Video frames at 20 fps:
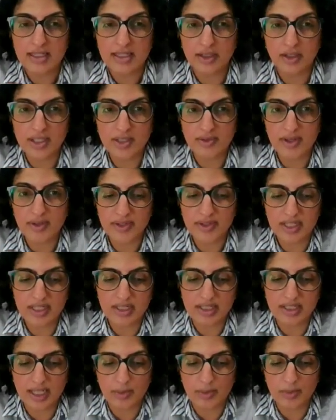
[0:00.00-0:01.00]
There's lots of
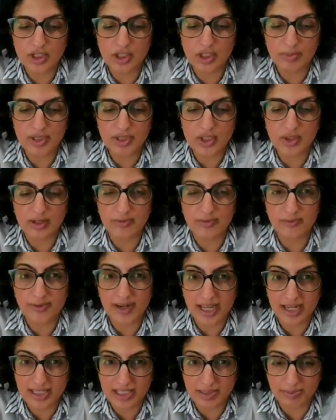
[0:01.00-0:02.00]
evidence to say we should be doing
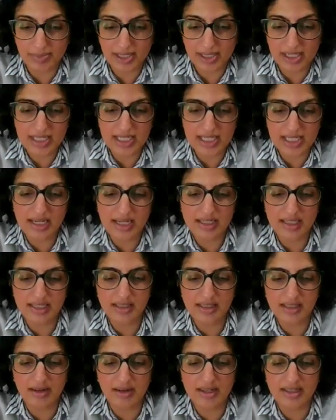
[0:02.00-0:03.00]
flexibility
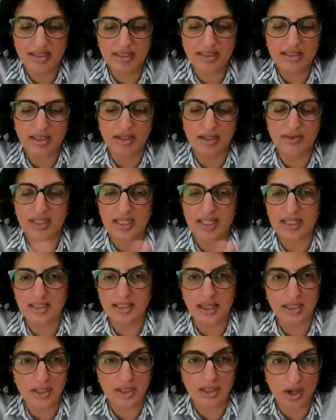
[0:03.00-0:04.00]
exercises, so
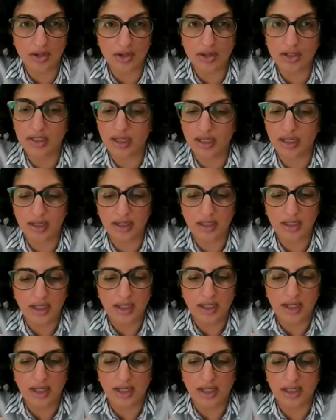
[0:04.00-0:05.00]
things like yoga,
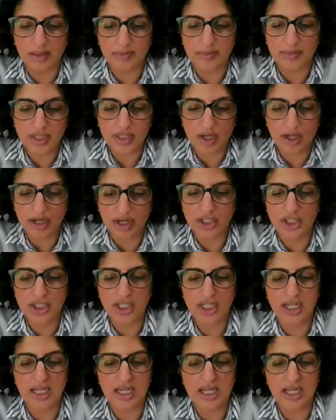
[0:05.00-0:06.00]
Tai
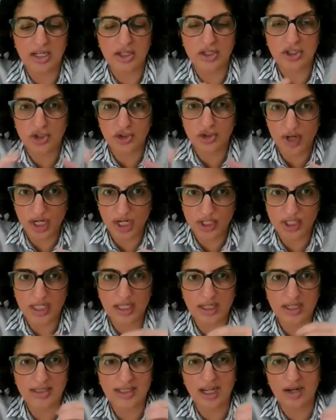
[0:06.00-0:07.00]
Chi,
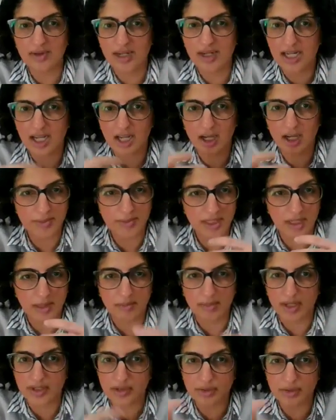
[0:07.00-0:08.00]
stretching, because that really helps
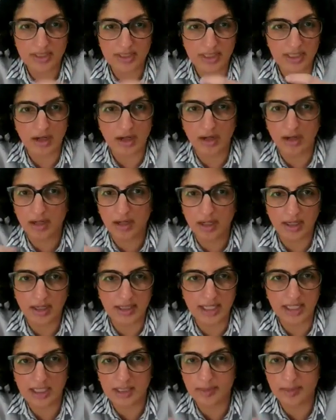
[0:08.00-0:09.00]
our muscles and
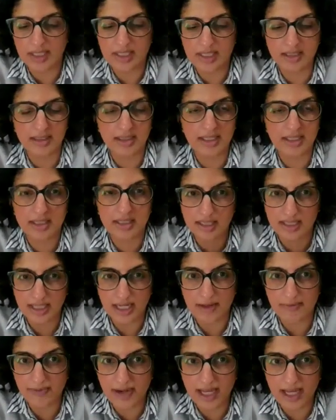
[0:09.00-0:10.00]
our ligaments and things to
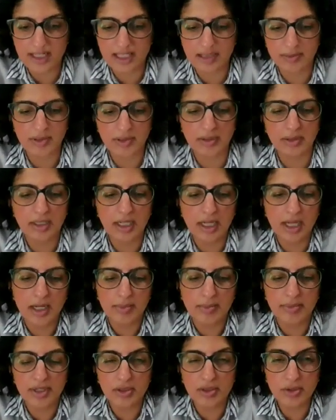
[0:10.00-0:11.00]
stay flexible,
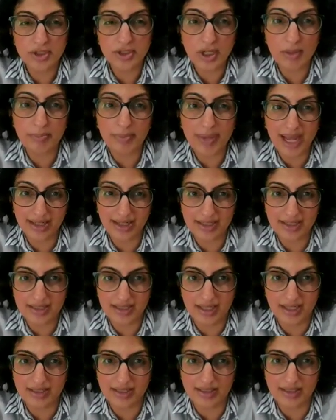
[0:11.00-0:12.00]
but also
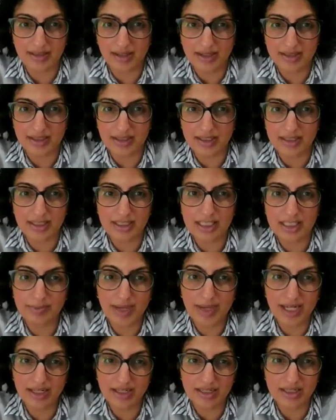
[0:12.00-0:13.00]
balance exercises,
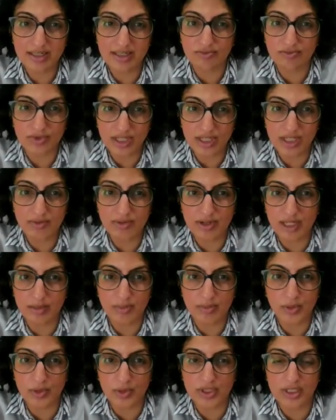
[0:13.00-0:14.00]
because balance is really,
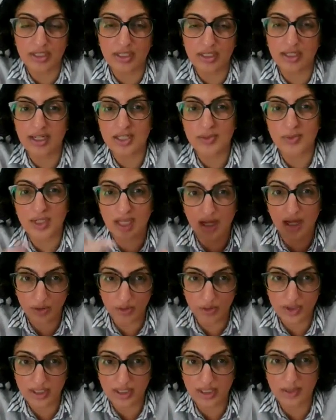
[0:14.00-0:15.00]
really important. And as we get
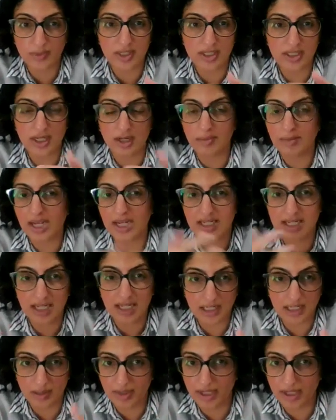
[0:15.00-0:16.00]
older and we don't
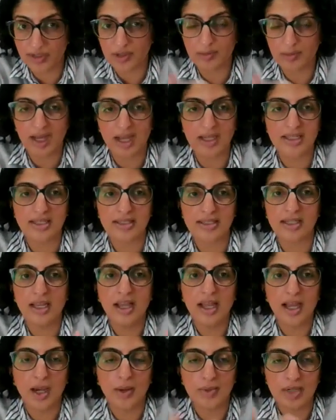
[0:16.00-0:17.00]
maintain our muscle mass,
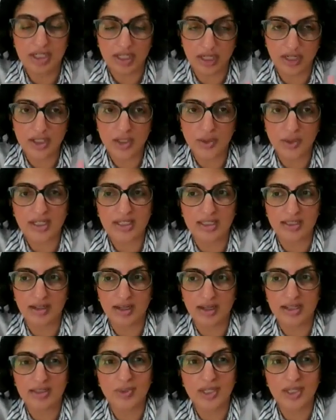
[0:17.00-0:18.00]
and we don't do
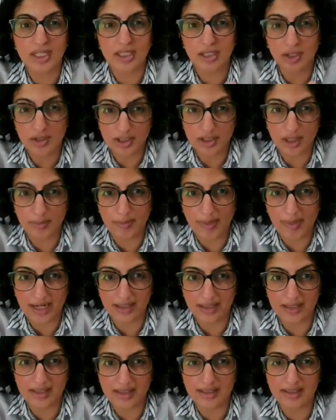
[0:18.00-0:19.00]
exercise, we can lose our
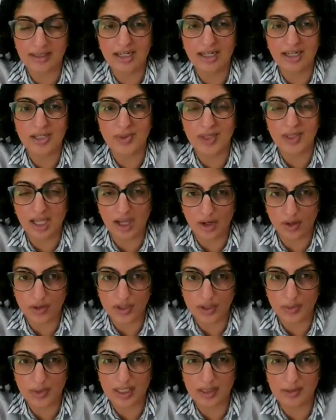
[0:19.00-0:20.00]
balance. And then as we get
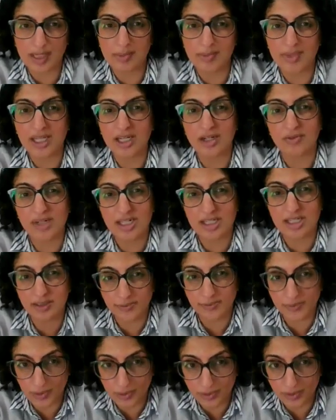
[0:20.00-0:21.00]
older, we can be at risk
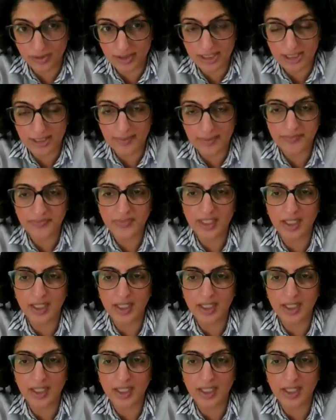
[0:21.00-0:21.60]
of falls.